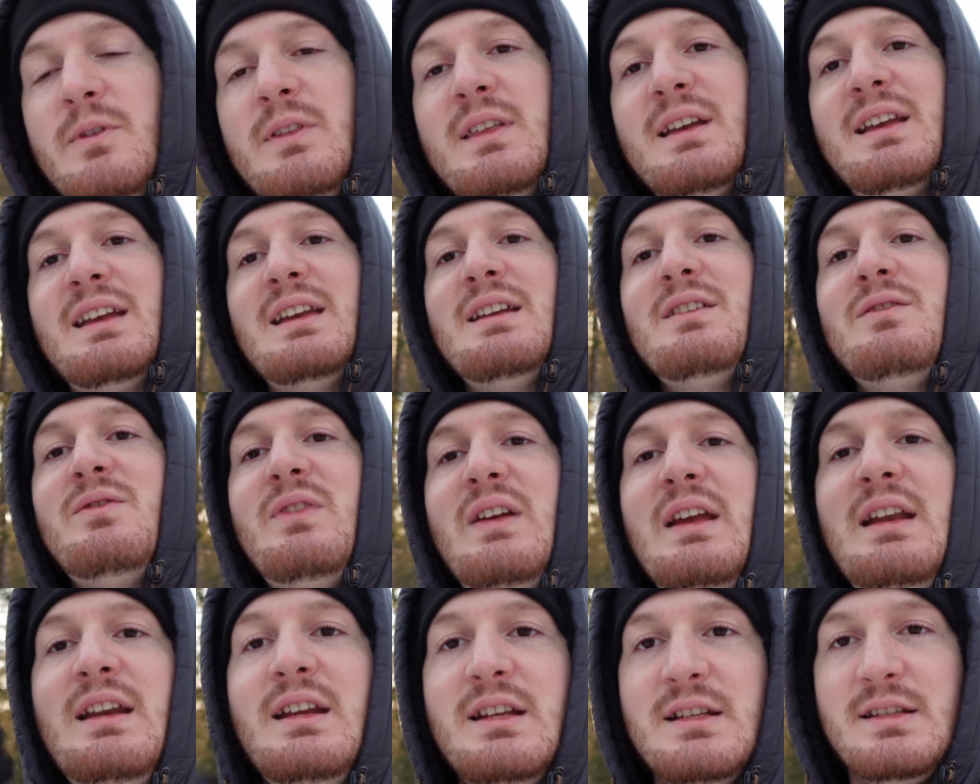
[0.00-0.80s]
the
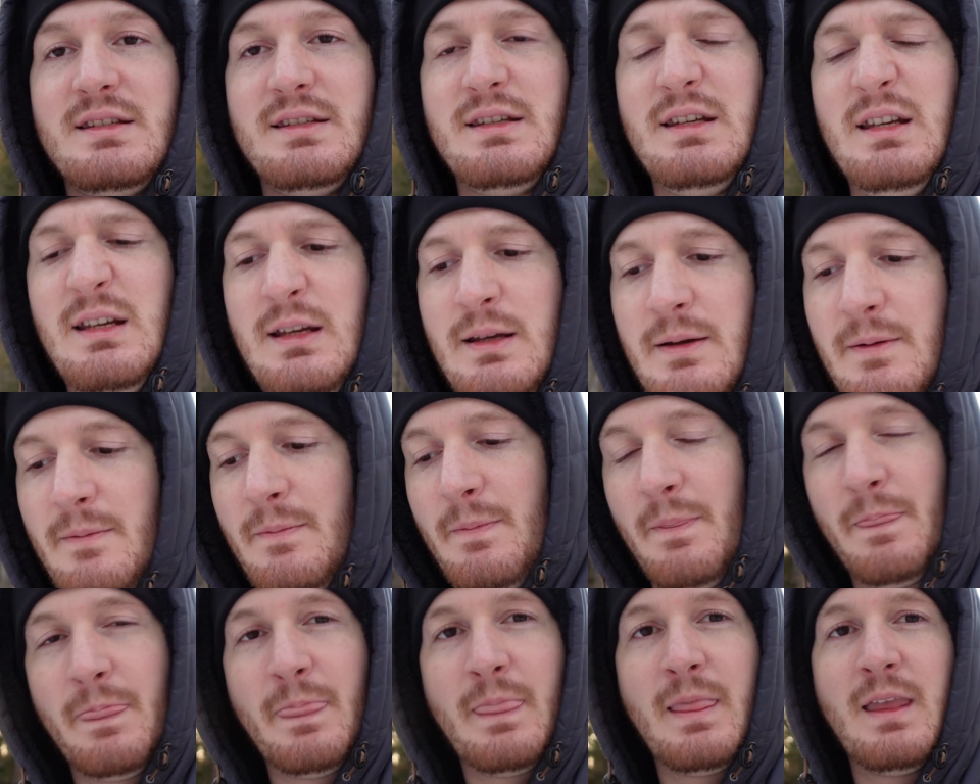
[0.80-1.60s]
convenience.
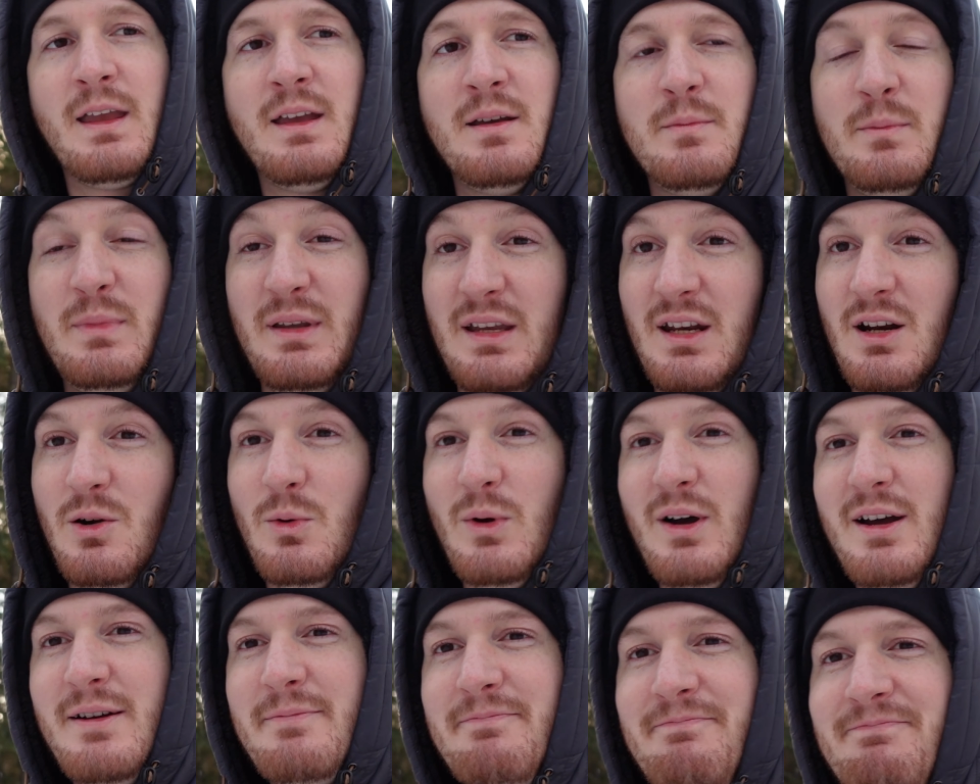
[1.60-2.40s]
But you know
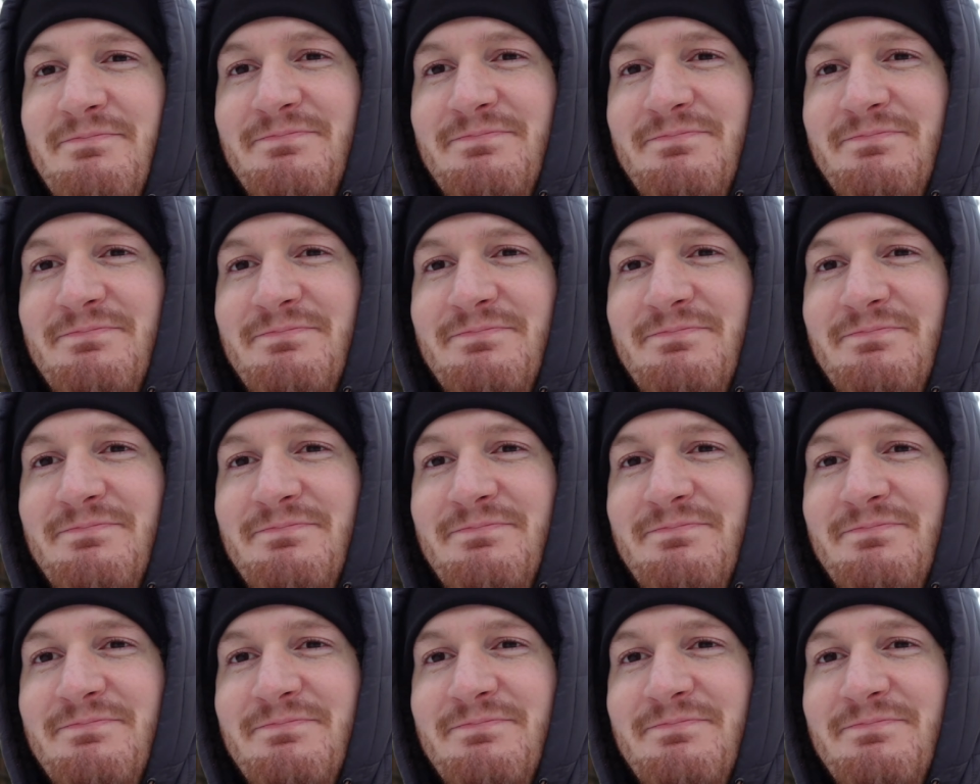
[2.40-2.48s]
what?